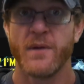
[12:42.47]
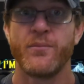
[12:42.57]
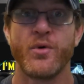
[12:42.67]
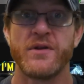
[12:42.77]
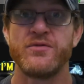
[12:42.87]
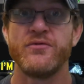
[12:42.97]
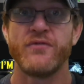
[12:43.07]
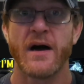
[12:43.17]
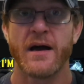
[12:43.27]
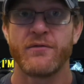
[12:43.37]

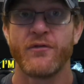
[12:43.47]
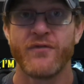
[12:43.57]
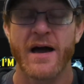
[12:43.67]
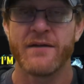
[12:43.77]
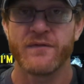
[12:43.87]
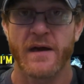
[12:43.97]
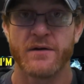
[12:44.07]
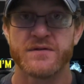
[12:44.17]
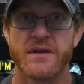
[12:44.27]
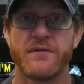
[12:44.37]
0.25 or
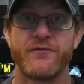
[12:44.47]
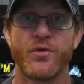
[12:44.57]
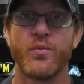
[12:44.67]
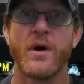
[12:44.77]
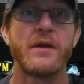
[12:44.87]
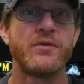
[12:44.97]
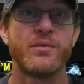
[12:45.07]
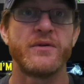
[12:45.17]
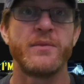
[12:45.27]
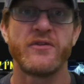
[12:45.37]
5,000 for what you
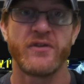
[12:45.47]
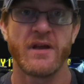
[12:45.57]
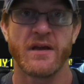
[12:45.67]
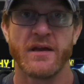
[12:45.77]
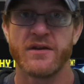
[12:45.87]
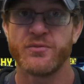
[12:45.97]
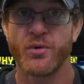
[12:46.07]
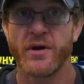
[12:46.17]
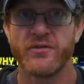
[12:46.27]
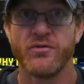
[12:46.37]
would be seeing in a
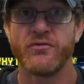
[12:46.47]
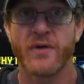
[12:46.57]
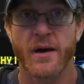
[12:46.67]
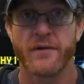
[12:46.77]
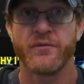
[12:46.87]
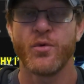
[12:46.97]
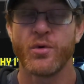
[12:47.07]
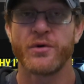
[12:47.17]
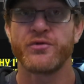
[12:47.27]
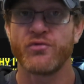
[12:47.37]
0.25
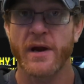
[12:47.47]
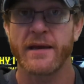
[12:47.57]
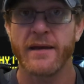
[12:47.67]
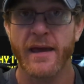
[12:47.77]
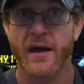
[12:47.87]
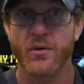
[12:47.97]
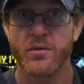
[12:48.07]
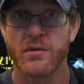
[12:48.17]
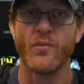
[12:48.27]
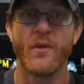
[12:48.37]
horse right now?
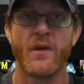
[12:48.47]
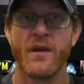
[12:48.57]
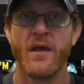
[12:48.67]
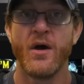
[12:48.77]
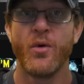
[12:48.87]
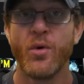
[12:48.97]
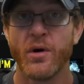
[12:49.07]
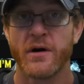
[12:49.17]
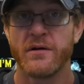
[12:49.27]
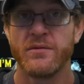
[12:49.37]

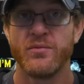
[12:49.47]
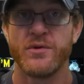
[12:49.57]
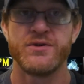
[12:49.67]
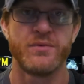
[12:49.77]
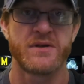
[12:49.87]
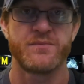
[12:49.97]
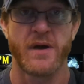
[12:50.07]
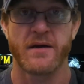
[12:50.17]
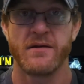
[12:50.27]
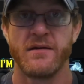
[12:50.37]
Or would you
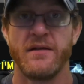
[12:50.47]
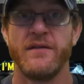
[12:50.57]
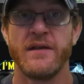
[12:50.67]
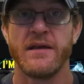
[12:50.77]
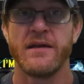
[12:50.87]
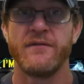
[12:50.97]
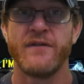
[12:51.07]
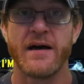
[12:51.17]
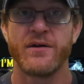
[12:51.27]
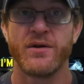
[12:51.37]
expect the
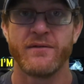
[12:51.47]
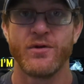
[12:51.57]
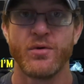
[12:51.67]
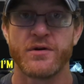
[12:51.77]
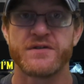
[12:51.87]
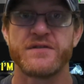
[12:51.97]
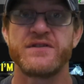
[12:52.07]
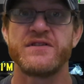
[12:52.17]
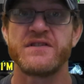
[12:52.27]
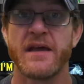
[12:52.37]
value of the horses
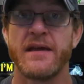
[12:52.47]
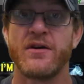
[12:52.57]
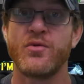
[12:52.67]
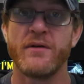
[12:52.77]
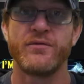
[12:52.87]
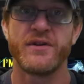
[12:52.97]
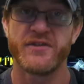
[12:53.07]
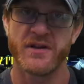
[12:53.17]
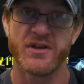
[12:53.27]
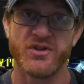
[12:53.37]
to stay equivalent
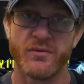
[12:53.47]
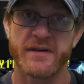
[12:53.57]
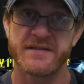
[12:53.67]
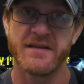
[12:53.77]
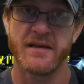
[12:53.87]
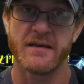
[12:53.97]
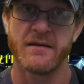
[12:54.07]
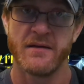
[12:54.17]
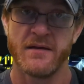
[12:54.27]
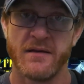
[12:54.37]
to the USD?
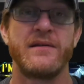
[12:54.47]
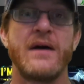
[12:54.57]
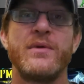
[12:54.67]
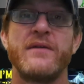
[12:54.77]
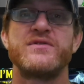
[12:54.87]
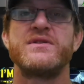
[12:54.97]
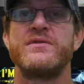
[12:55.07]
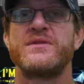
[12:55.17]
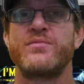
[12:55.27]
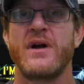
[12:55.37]
Now we have a
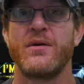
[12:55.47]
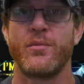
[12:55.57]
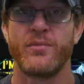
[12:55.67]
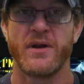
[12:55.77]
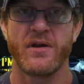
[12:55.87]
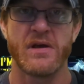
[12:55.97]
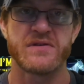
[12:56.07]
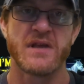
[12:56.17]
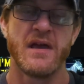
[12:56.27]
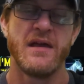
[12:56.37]
serious problem
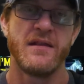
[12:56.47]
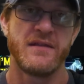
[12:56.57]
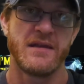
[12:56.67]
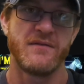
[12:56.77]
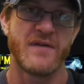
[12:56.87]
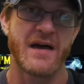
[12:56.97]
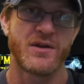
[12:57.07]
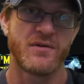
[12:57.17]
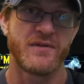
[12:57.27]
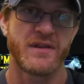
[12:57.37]
because the
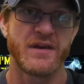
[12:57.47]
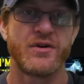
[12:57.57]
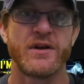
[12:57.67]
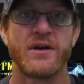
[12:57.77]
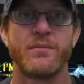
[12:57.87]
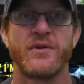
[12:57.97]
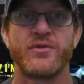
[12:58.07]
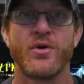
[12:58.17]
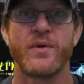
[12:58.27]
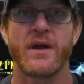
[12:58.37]
value of Ethereum is
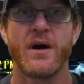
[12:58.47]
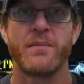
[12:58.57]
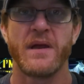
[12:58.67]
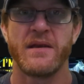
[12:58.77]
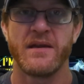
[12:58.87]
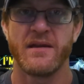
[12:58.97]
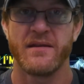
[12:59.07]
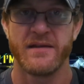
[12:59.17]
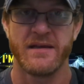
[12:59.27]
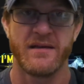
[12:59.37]
going up and
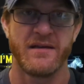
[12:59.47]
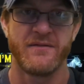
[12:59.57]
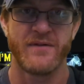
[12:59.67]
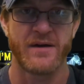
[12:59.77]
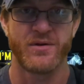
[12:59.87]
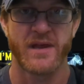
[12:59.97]
the value of the